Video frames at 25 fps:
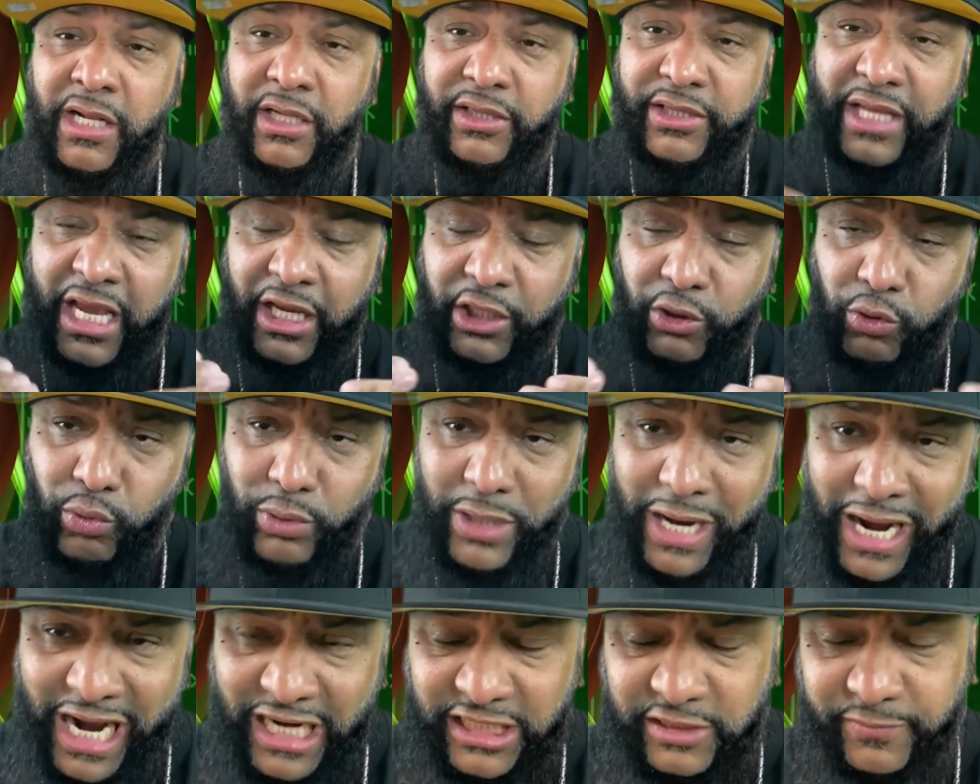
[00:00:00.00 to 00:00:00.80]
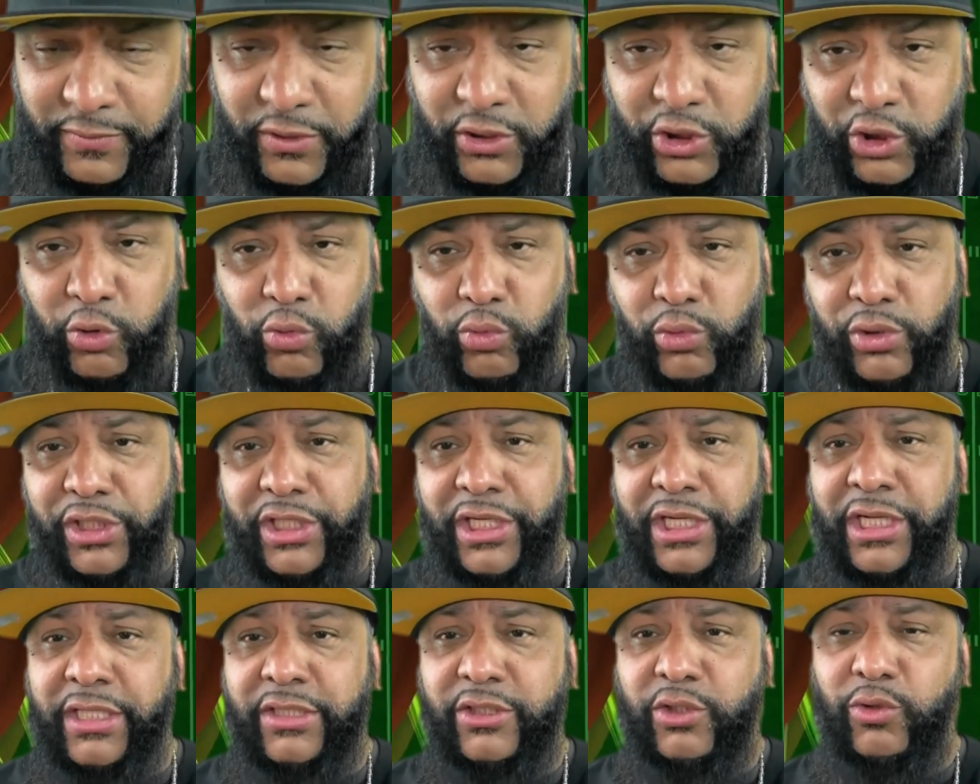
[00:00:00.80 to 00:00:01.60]
Thank you guys for
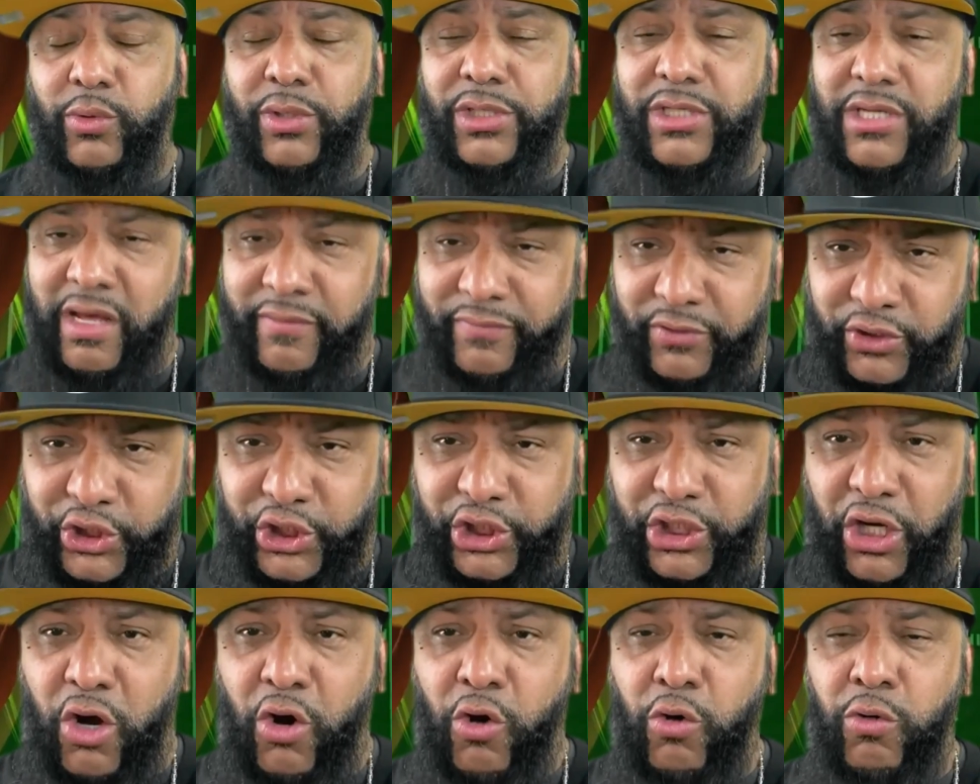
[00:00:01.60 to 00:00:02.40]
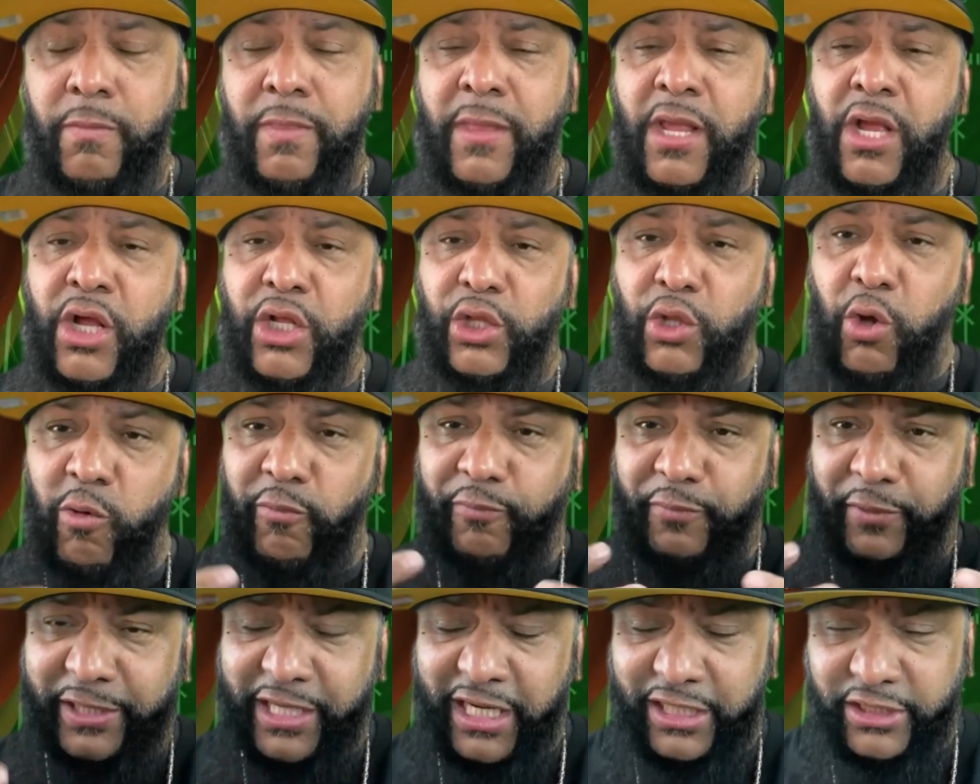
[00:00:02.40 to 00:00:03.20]
shows. Don't
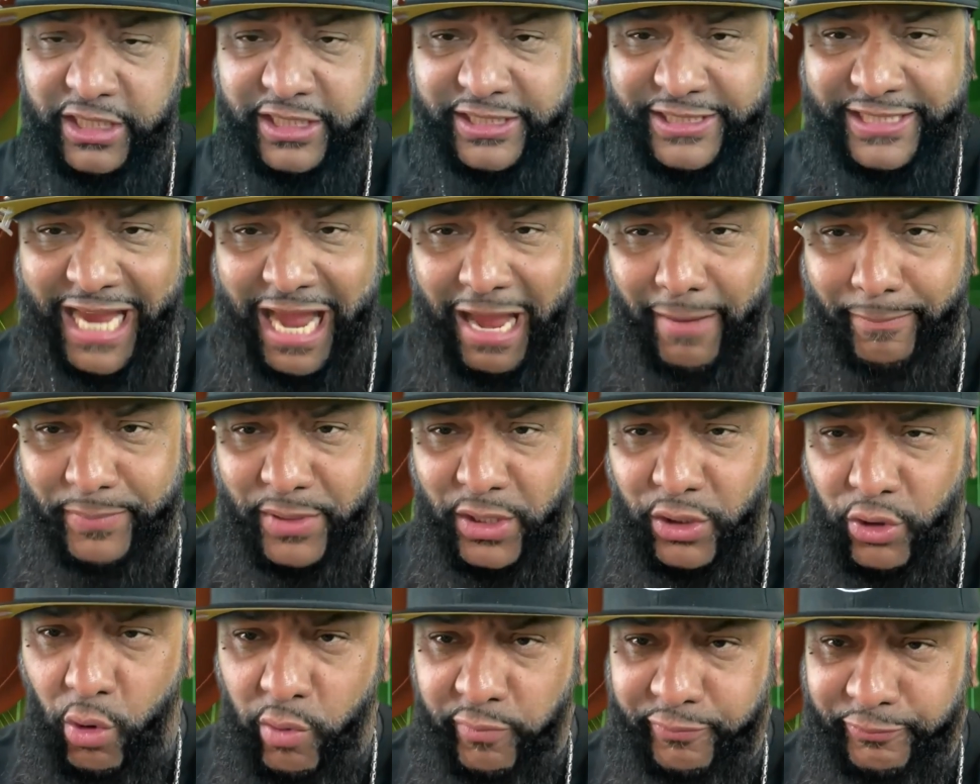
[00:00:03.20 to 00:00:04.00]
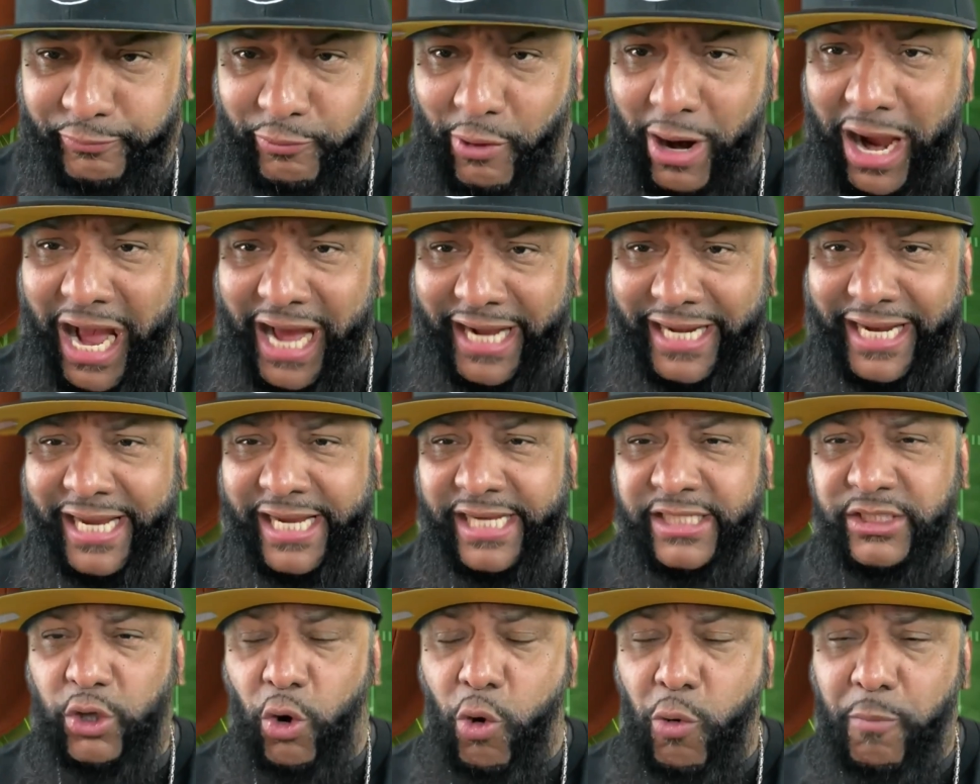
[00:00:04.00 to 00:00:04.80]
forget to tap in on
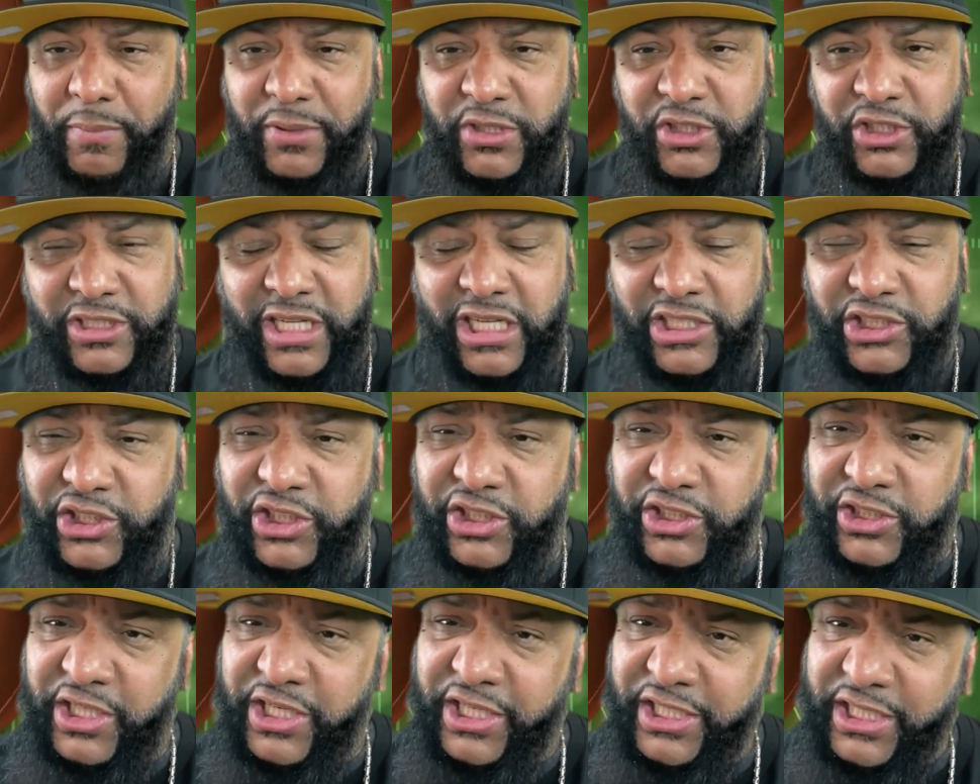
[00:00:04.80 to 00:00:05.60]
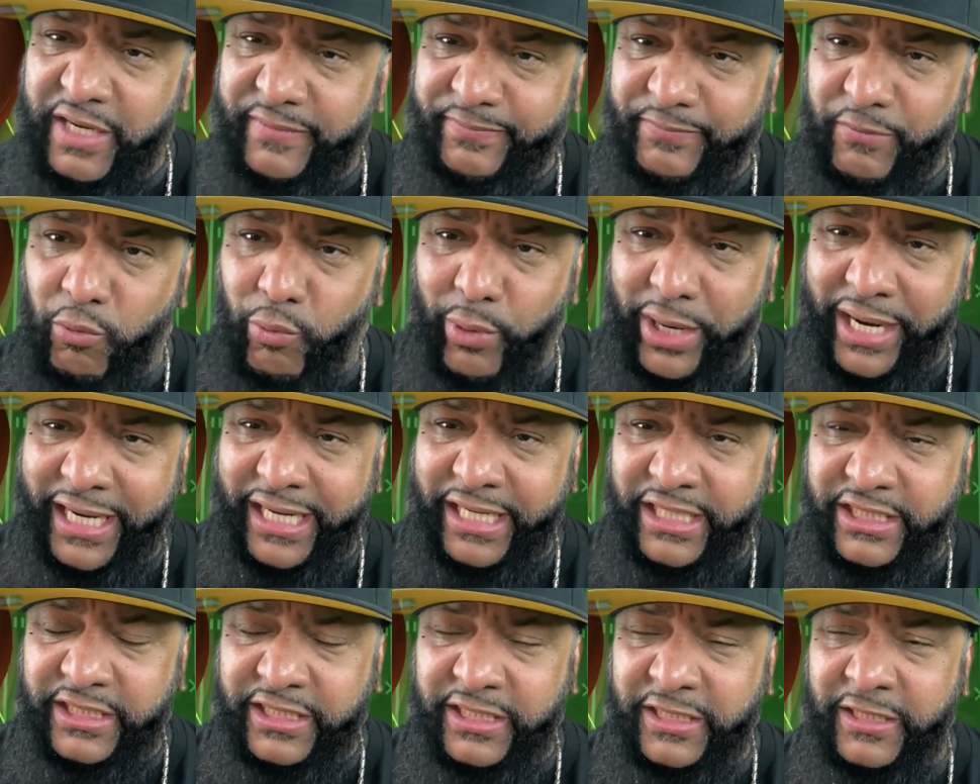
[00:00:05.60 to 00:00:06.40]
Fridays, open sessions and
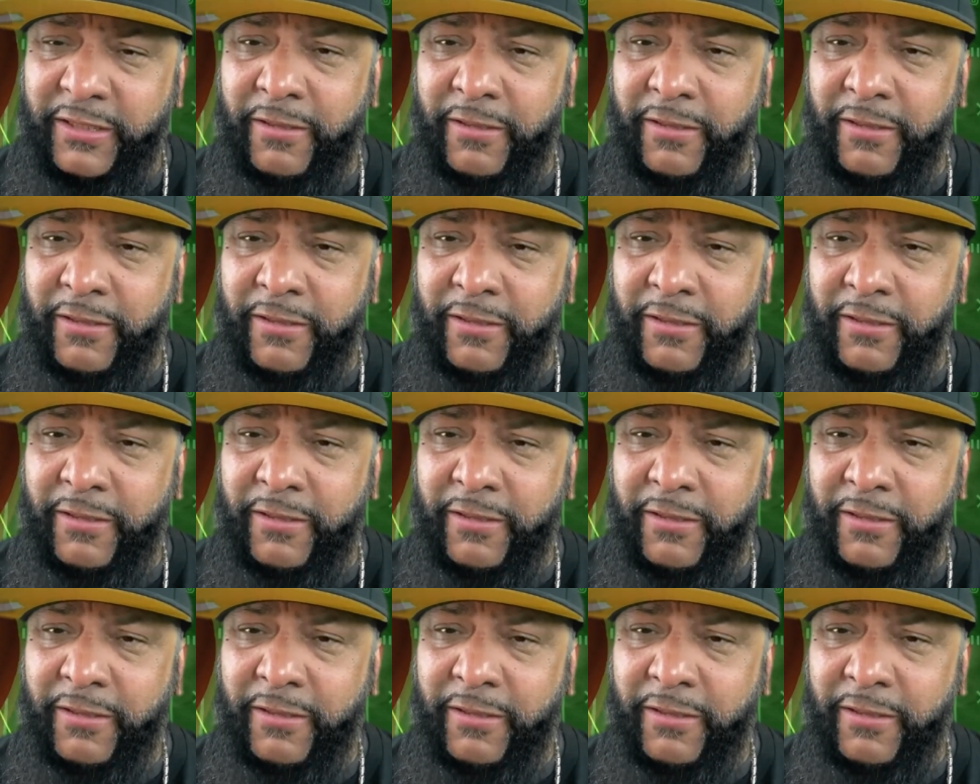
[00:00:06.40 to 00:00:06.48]
giveaways.